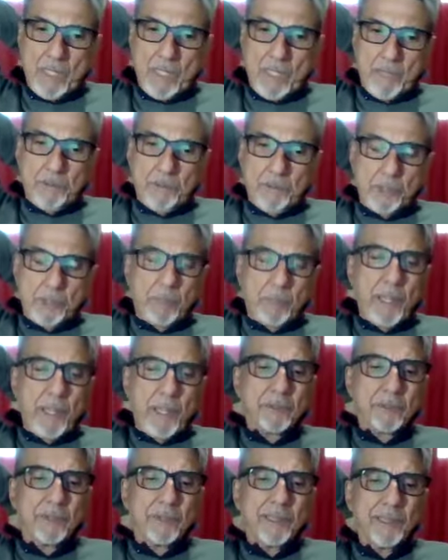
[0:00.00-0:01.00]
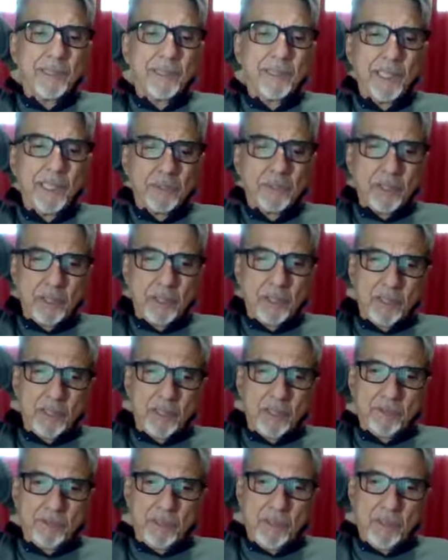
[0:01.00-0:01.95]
in respect to the nature of